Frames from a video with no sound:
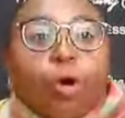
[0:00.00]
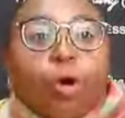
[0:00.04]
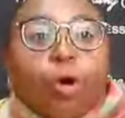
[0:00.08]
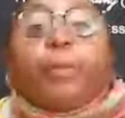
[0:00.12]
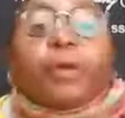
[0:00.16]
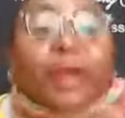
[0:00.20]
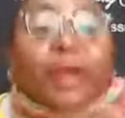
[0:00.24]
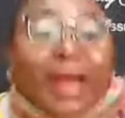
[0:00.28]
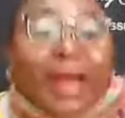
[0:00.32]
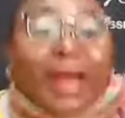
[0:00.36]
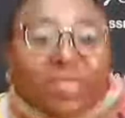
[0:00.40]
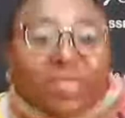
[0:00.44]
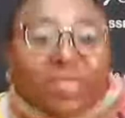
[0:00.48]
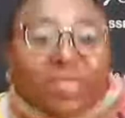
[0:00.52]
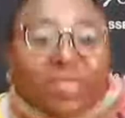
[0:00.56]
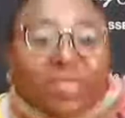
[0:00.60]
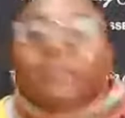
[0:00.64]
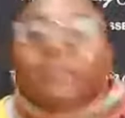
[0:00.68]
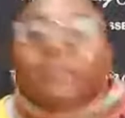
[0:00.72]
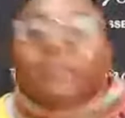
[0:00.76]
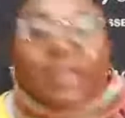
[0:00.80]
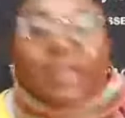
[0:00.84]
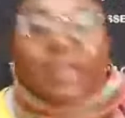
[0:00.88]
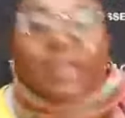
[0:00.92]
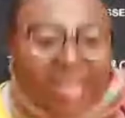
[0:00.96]
breath
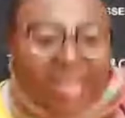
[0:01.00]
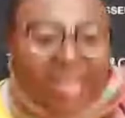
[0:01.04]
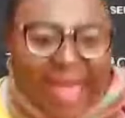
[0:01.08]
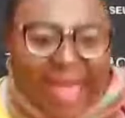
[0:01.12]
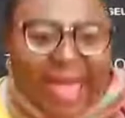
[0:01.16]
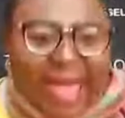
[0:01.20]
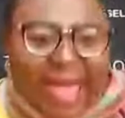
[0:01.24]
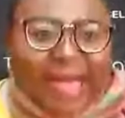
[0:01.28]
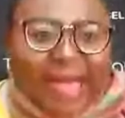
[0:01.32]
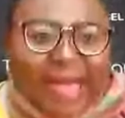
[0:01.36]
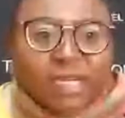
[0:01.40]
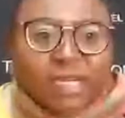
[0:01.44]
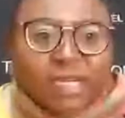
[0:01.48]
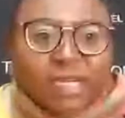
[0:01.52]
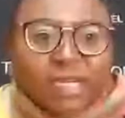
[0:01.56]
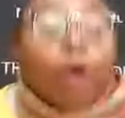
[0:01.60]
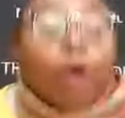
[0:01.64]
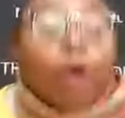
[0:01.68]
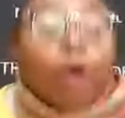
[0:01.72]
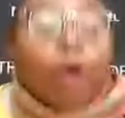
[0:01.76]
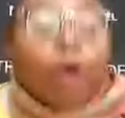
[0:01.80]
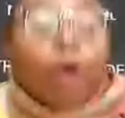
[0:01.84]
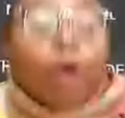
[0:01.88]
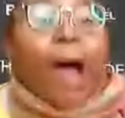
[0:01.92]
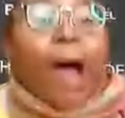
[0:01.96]
that he had.
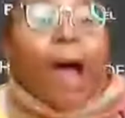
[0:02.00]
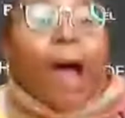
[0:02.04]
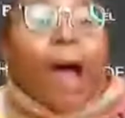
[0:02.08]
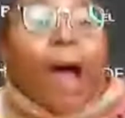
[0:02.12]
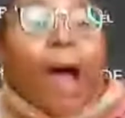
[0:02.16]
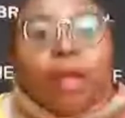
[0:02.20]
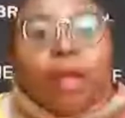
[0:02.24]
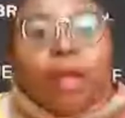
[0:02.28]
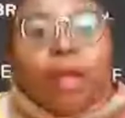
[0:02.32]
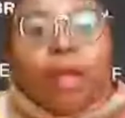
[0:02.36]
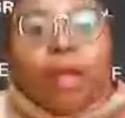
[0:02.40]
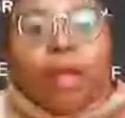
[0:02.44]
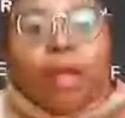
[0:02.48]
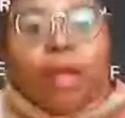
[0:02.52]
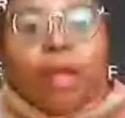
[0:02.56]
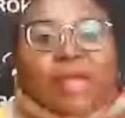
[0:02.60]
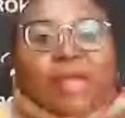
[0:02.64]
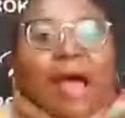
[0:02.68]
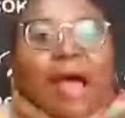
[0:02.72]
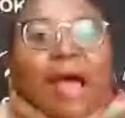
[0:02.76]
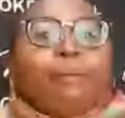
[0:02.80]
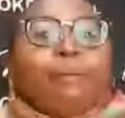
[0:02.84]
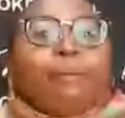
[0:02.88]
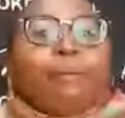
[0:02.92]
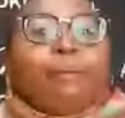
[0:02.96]
Why? Because
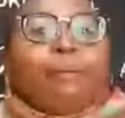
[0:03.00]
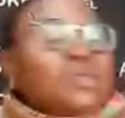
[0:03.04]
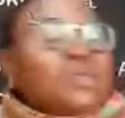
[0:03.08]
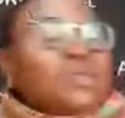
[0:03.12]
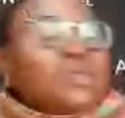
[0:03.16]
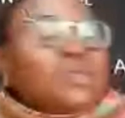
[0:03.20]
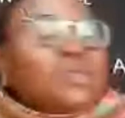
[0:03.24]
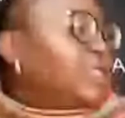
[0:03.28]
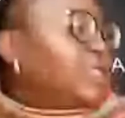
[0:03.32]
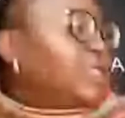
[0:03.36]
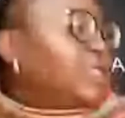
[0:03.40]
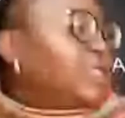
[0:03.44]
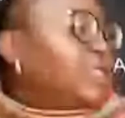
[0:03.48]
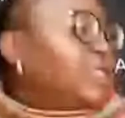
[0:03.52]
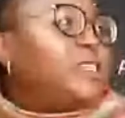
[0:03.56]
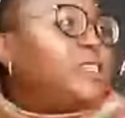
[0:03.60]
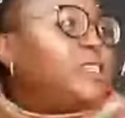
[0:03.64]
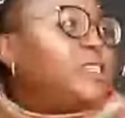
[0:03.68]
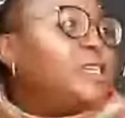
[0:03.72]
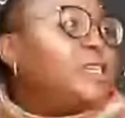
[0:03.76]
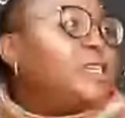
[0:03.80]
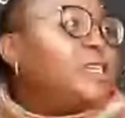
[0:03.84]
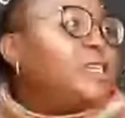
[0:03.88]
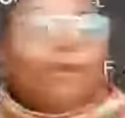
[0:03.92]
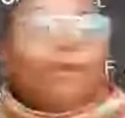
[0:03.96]
amongst the dead,
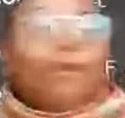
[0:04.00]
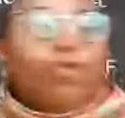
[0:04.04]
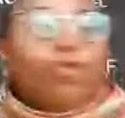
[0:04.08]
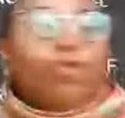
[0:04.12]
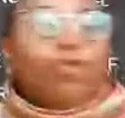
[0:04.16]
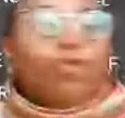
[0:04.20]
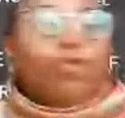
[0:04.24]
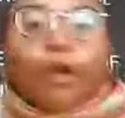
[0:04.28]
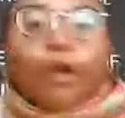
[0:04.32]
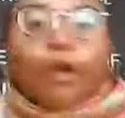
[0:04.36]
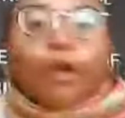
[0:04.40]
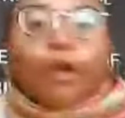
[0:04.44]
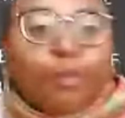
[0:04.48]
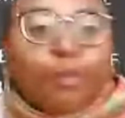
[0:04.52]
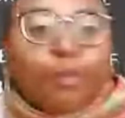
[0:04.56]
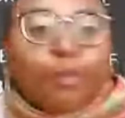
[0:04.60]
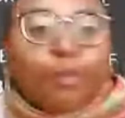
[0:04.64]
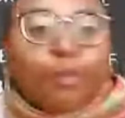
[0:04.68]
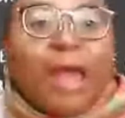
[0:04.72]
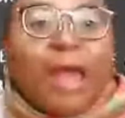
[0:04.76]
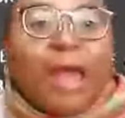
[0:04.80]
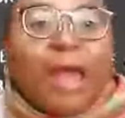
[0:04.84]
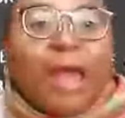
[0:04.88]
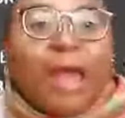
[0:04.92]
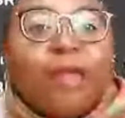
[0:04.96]
you cannot be
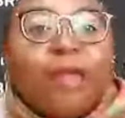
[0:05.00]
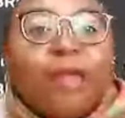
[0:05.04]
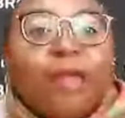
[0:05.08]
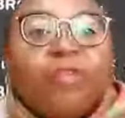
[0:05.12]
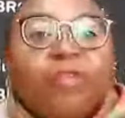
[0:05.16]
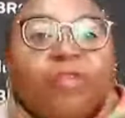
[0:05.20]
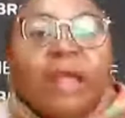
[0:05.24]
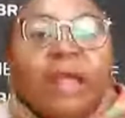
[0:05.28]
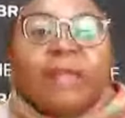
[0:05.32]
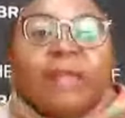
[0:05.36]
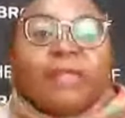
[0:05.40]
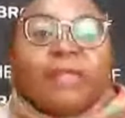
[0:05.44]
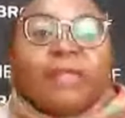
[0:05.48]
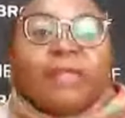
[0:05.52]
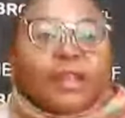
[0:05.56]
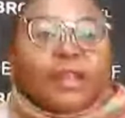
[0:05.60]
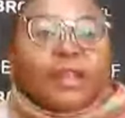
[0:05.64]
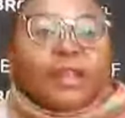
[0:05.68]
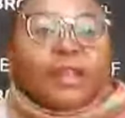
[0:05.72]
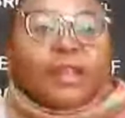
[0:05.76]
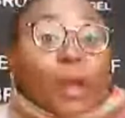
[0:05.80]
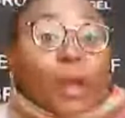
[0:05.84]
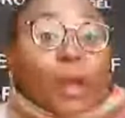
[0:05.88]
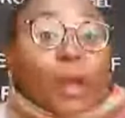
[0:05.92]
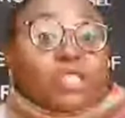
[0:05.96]
alive. That
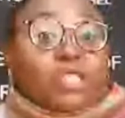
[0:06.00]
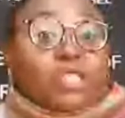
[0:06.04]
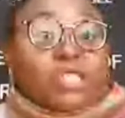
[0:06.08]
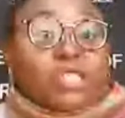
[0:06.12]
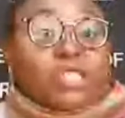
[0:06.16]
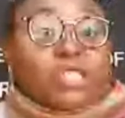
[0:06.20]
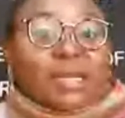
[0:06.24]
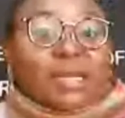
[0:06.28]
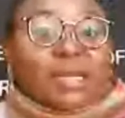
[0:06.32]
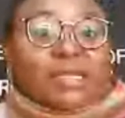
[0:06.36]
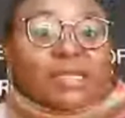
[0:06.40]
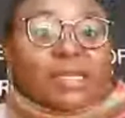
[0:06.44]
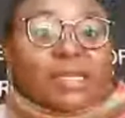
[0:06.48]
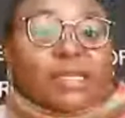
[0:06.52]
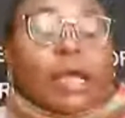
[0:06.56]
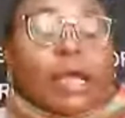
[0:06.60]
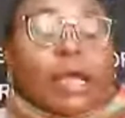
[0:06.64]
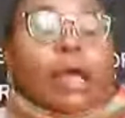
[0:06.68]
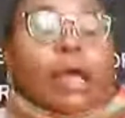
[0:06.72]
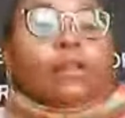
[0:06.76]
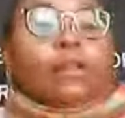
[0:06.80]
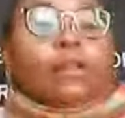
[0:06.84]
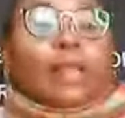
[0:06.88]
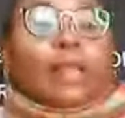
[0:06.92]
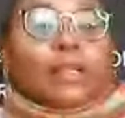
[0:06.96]
is why Jesus says,
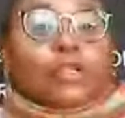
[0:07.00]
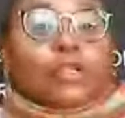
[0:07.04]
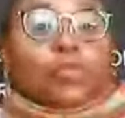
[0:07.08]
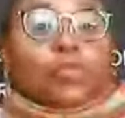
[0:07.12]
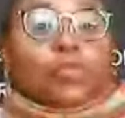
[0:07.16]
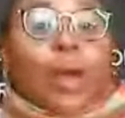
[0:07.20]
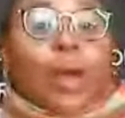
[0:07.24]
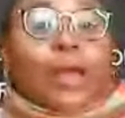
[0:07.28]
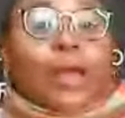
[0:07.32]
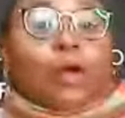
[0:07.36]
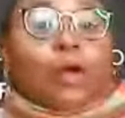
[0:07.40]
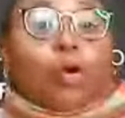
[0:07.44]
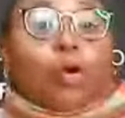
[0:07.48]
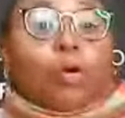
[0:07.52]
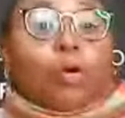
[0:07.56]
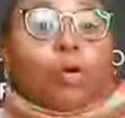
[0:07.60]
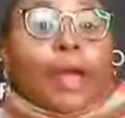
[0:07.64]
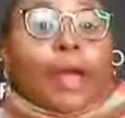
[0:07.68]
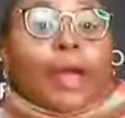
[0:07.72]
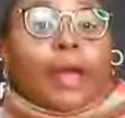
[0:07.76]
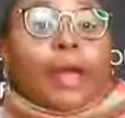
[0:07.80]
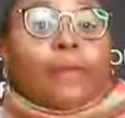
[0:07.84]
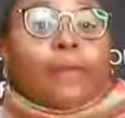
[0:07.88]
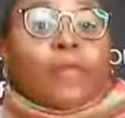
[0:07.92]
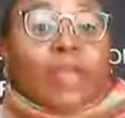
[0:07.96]
that is why
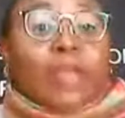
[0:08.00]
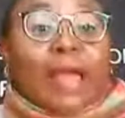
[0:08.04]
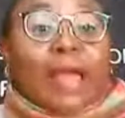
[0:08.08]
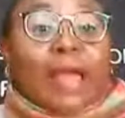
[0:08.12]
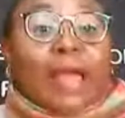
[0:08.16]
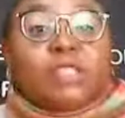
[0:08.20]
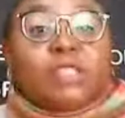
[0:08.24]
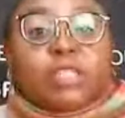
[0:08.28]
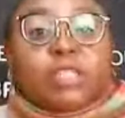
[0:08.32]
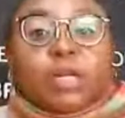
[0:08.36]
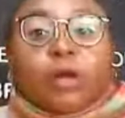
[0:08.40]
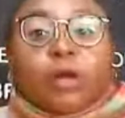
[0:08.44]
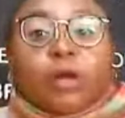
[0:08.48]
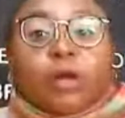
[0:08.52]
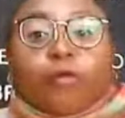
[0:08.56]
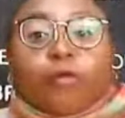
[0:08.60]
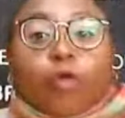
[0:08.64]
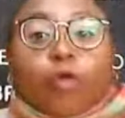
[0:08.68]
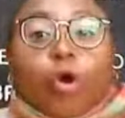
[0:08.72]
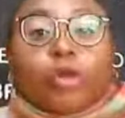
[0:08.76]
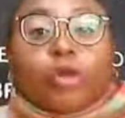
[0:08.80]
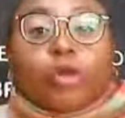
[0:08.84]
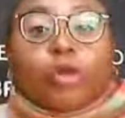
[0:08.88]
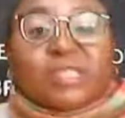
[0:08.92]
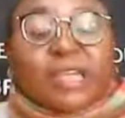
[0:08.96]
the angel of
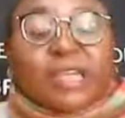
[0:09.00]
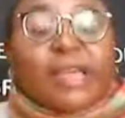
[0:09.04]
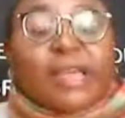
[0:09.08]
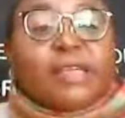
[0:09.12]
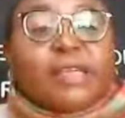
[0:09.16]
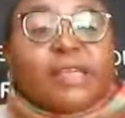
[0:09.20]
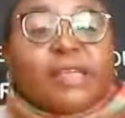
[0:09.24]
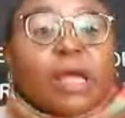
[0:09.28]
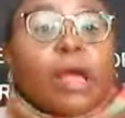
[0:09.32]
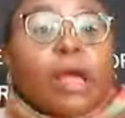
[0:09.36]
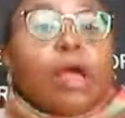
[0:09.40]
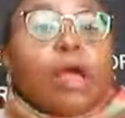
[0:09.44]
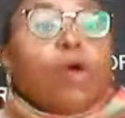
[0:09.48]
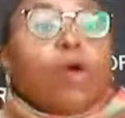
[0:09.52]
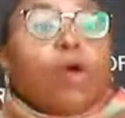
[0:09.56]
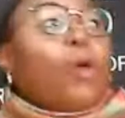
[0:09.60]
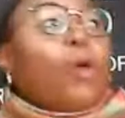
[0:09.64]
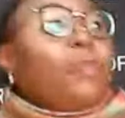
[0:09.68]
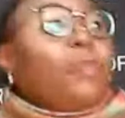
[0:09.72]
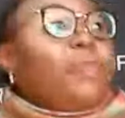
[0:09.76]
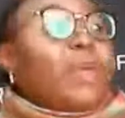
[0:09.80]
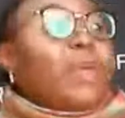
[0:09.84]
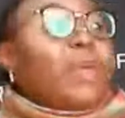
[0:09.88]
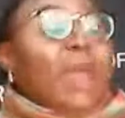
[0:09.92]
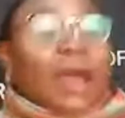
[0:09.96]
God says,
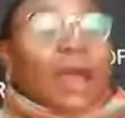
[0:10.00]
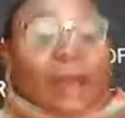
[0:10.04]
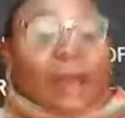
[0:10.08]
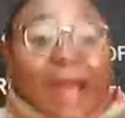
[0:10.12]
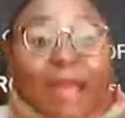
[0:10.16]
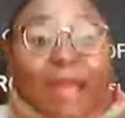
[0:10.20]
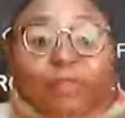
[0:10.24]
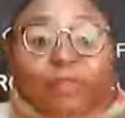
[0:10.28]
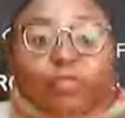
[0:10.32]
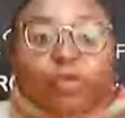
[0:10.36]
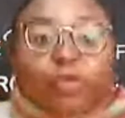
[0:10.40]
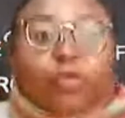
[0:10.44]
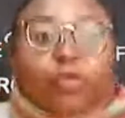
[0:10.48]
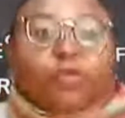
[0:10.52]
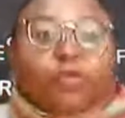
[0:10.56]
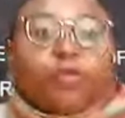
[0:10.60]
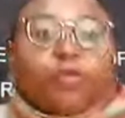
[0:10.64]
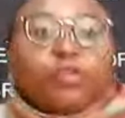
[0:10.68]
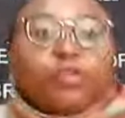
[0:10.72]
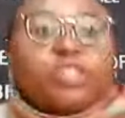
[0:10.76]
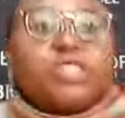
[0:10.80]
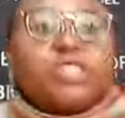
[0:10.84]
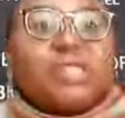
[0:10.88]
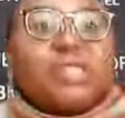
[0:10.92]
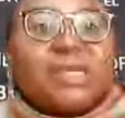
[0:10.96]
when they arrive to look
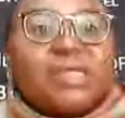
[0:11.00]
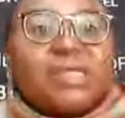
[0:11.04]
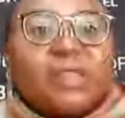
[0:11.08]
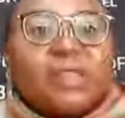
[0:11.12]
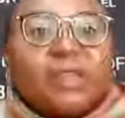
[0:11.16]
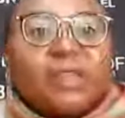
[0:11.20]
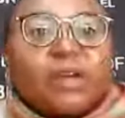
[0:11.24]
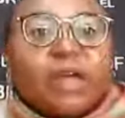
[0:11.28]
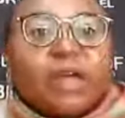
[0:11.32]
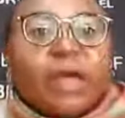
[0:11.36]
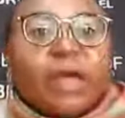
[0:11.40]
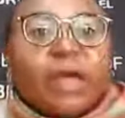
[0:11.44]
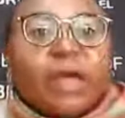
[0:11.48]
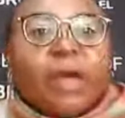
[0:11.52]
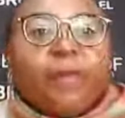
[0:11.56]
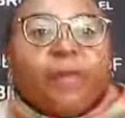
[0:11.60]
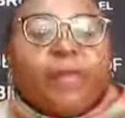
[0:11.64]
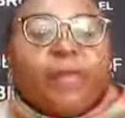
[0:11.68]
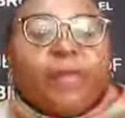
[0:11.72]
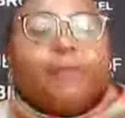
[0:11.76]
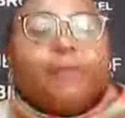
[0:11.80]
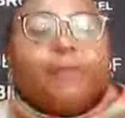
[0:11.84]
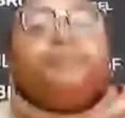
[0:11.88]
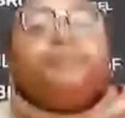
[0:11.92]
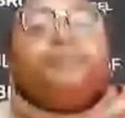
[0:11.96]
for Jesus at
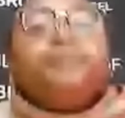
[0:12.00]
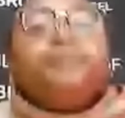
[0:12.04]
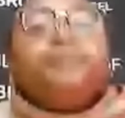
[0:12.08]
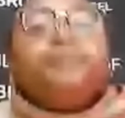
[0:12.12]
the